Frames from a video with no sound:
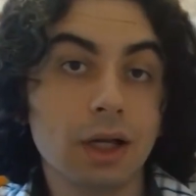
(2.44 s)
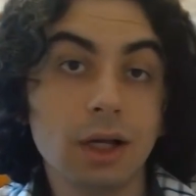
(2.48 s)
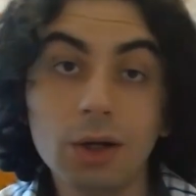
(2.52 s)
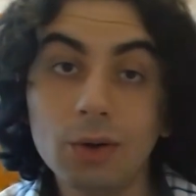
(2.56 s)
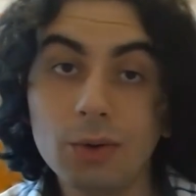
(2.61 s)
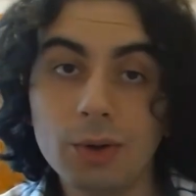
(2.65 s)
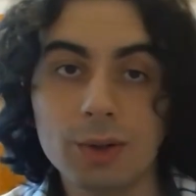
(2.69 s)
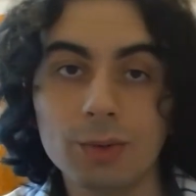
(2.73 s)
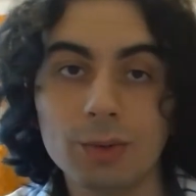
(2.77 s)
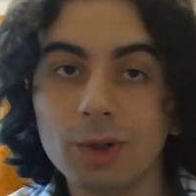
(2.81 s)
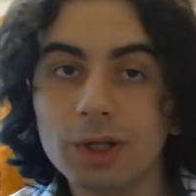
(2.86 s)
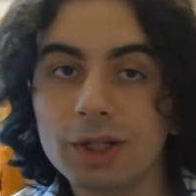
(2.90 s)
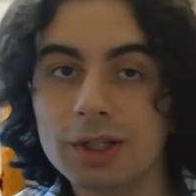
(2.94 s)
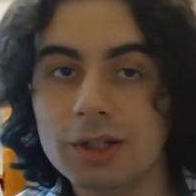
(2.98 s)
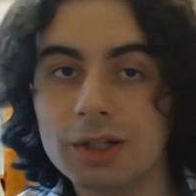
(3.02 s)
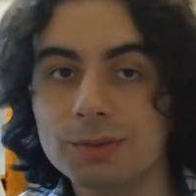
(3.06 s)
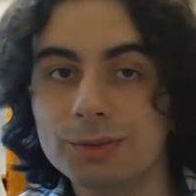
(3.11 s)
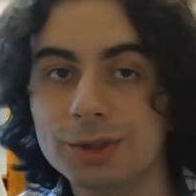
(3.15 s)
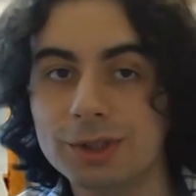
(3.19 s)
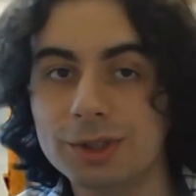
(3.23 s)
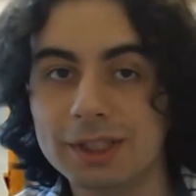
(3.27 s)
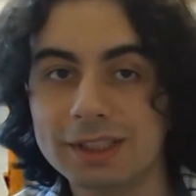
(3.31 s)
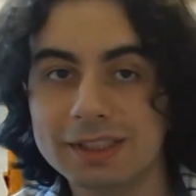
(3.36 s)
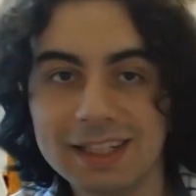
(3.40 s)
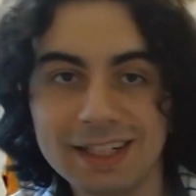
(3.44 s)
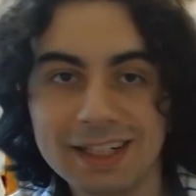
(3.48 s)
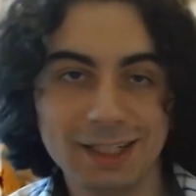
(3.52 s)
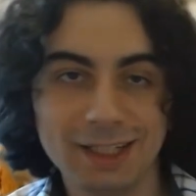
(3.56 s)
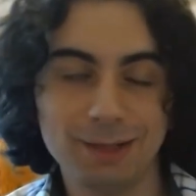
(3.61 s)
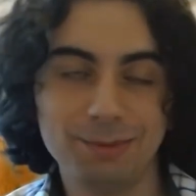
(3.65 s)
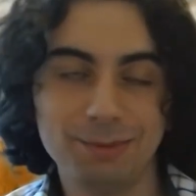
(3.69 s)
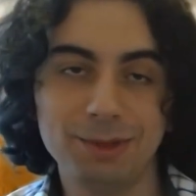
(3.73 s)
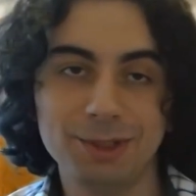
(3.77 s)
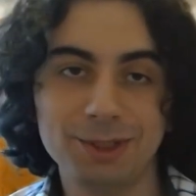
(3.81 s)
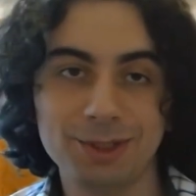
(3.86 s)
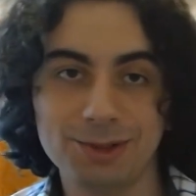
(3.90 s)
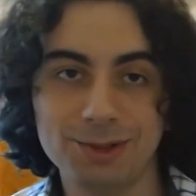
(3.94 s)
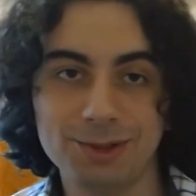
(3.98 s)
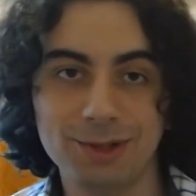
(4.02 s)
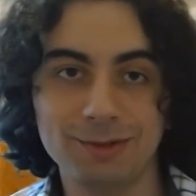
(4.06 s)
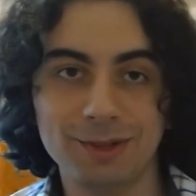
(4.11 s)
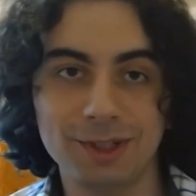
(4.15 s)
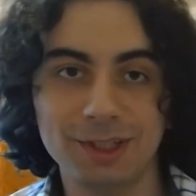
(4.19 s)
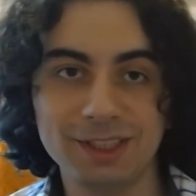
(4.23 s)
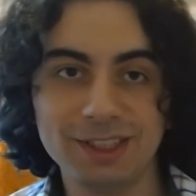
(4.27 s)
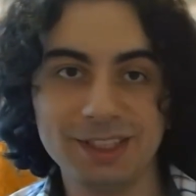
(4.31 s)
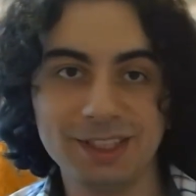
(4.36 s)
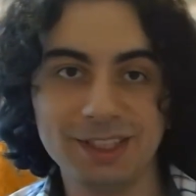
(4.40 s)
Hello and welcome to the second episode of
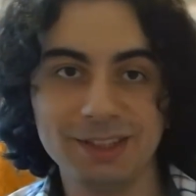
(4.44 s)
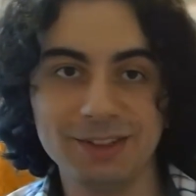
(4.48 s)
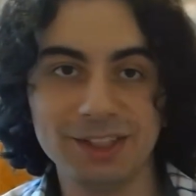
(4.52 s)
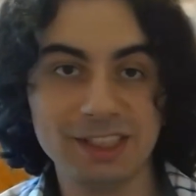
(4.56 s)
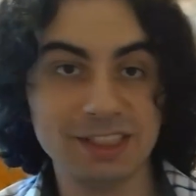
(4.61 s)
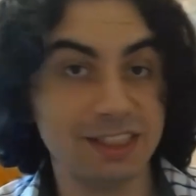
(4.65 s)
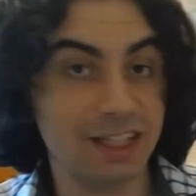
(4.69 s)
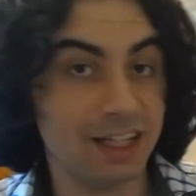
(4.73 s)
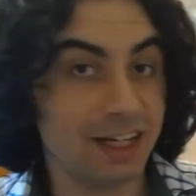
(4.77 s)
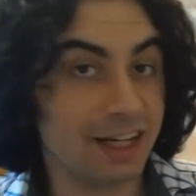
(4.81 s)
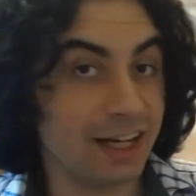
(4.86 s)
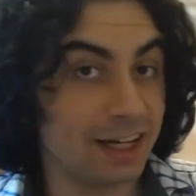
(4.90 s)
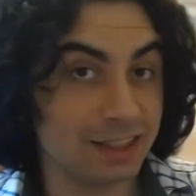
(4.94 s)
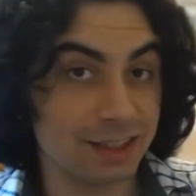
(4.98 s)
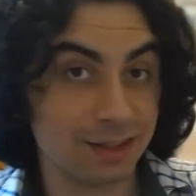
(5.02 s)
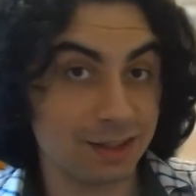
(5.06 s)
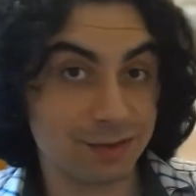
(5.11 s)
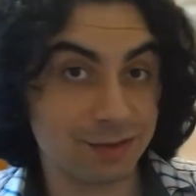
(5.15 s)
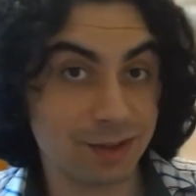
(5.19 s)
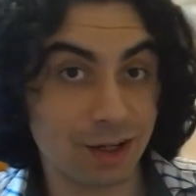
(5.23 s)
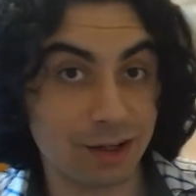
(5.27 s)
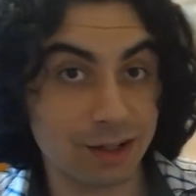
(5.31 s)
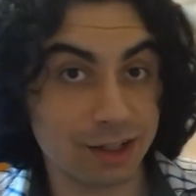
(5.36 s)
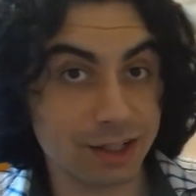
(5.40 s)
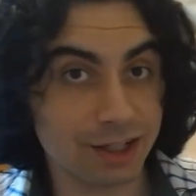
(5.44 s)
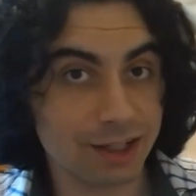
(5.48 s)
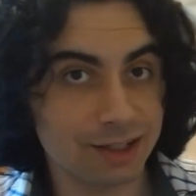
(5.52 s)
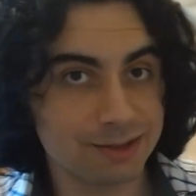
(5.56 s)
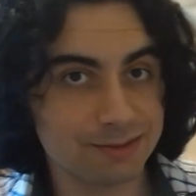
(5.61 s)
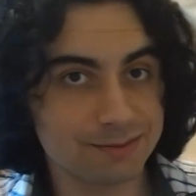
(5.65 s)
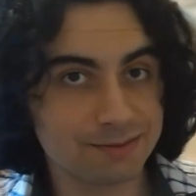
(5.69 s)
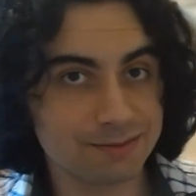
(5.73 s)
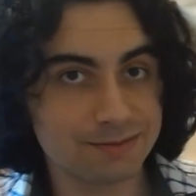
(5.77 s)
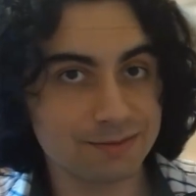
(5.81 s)
our series, The Land of Arya.